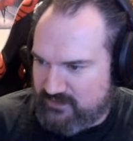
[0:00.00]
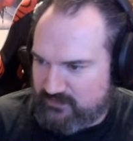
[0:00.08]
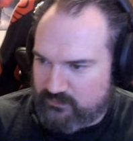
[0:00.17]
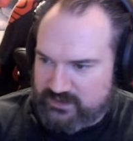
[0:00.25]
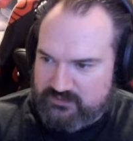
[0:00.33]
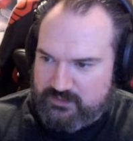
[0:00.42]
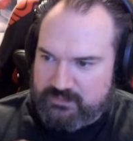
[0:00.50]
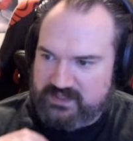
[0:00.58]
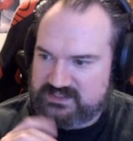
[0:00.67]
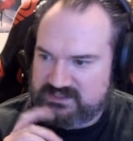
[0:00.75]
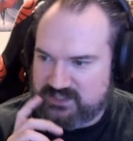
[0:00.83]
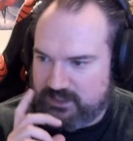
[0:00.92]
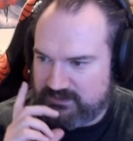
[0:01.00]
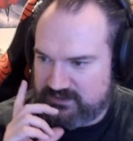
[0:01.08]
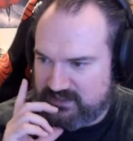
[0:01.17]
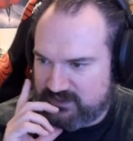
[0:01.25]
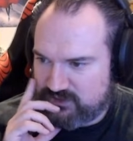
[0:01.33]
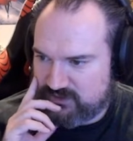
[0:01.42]
One of the biggest urban
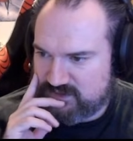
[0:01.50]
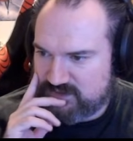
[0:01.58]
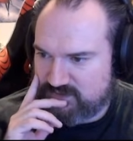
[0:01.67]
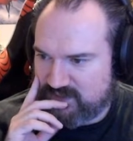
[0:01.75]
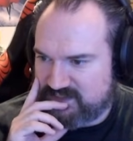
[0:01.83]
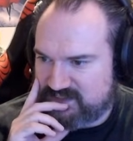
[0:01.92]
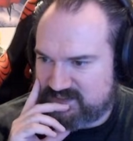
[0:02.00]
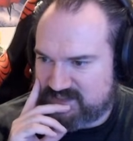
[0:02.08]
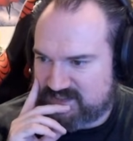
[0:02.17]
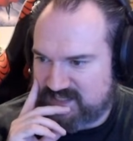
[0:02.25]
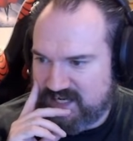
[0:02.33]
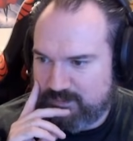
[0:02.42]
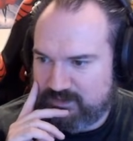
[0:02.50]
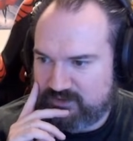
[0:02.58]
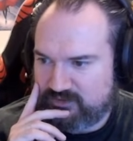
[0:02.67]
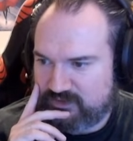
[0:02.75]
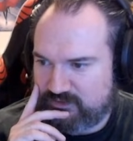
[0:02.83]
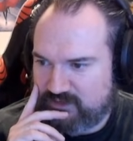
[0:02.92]
legends related to
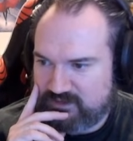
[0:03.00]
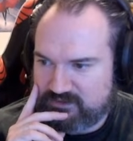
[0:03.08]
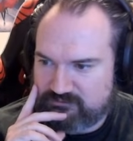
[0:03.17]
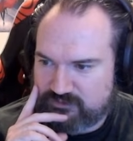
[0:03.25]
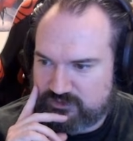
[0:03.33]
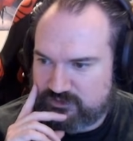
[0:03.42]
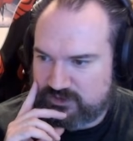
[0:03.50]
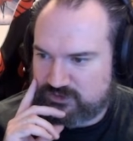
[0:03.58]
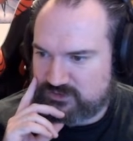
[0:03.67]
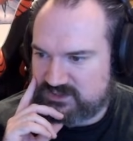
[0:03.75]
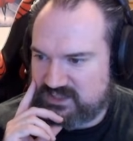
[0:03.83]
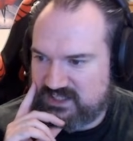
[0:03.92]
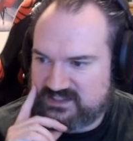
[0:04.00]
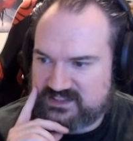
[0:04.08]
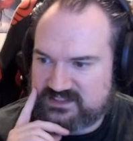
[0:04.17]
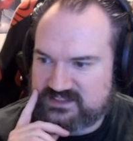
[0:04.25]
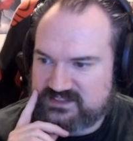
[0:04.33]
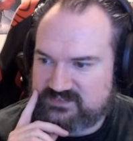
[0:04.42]
Stalberg's underground infrastructure is the
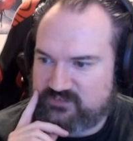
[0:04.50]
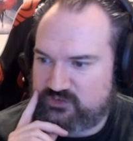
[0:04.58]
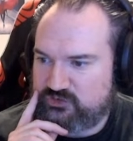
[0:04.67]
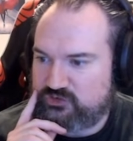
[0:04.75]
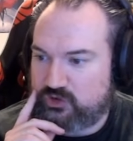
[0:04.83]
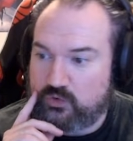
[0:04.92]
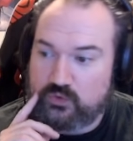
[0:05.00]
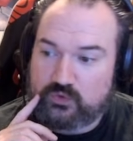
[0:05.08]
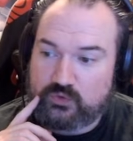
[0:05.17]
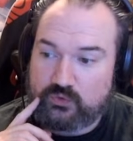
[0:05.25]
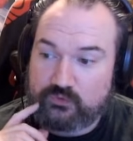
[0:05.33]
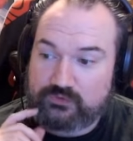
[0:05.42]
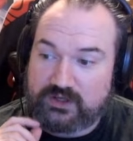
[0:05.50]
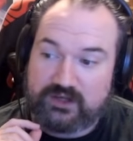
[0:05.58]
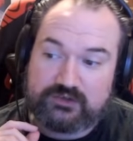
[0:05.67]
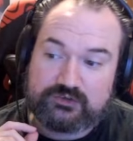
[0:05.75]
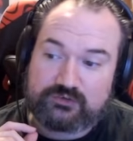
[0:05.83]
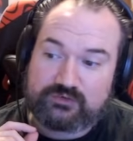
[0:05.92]
existence of the so-called
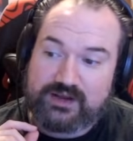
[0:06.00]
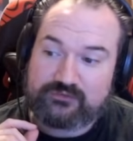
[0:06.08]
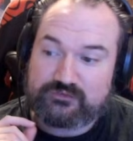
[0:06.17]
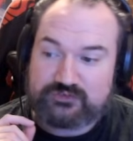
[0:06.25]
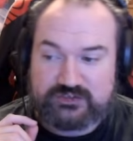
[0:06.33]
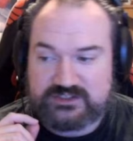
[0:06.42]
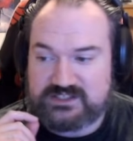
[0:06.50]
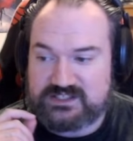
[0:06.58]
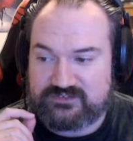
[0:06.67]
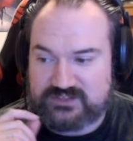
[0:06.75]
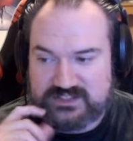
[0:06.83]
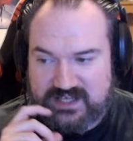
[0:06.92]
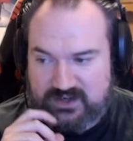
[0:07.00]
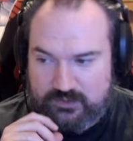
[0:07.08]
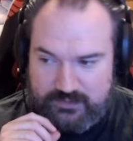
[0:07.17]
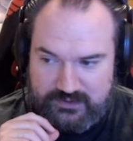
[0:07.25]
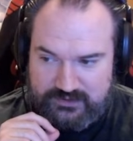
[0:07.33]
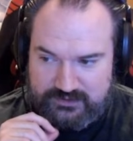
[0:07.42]
underground city of
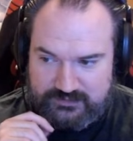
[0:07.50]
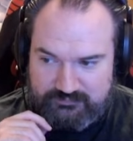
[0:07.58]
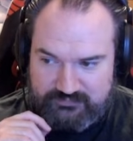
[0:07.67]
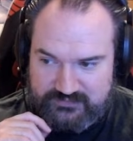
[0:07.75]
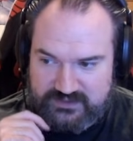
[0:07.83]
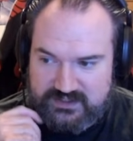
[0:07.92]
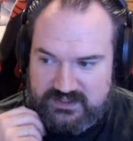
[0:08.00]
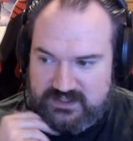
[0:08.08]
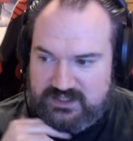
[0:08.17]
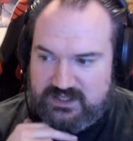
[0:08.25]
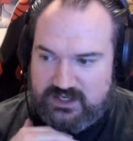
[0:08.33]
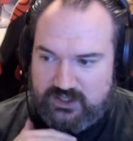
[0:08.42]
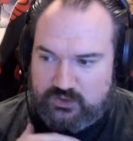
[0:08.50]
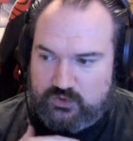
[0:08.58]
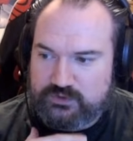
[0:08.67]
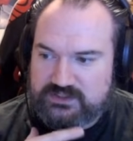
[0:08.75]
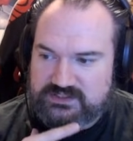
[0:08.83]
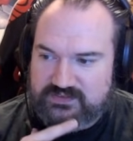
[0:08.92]
Stalberg.
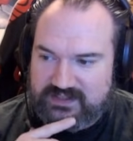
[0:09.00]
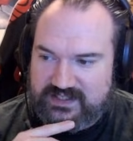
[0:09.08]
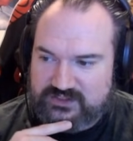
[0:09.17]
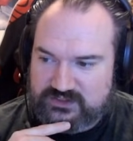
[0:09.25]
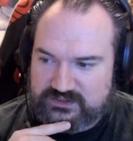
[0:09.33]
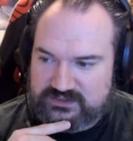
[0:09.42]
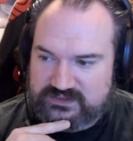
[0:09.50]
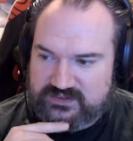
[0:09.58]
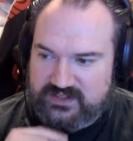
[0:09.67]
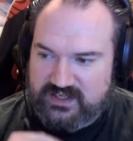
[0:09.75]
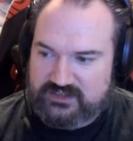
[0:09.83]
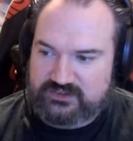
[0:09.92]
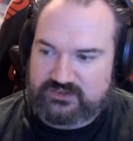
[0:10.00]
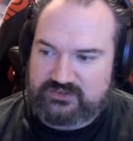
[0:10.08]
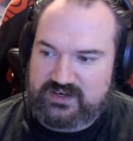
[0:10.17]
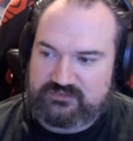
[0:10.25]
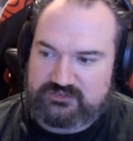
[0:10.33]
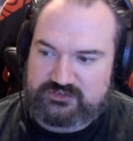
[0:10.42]
According to the legend, the
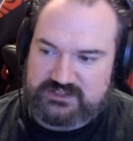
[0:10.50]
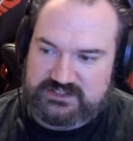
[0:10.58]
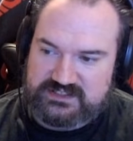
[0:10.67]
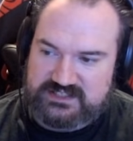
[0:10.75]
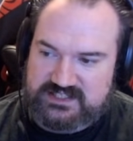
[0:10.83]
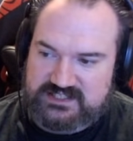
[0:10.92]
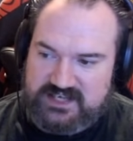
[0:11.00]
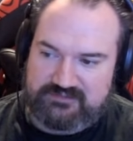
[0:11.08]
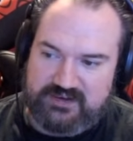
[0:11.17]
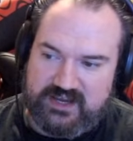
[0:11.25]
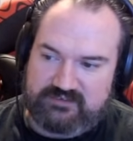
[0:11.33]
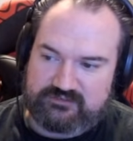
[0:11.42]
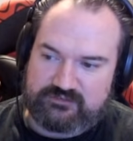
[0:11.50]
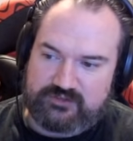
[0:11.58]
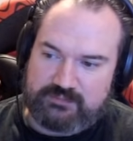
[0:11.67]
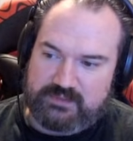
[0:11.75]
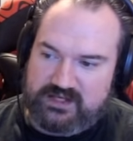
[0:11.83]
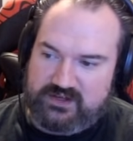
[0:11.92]
underground city is a safe haven for
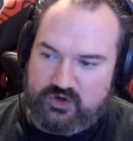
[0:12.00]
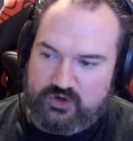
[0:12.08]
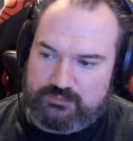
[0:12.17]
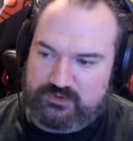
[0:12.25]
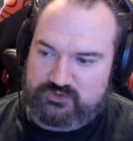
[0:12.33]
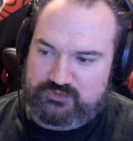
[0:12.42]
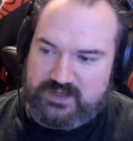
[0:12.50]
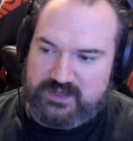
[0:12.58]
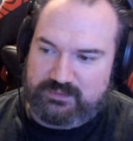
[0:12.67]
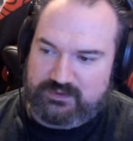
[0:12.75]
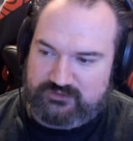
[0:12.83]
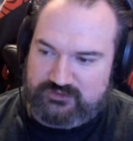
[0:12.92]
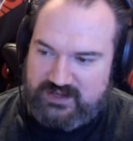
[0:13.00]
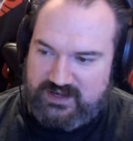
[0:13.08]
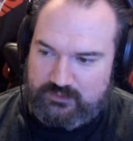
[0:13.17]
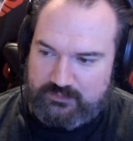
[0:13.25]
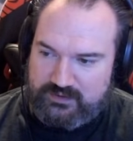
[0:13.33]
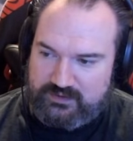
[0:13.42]
the many homeless people of
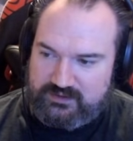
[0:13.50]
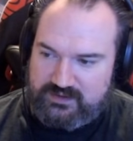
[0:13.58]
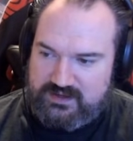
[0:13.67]
Stalberg.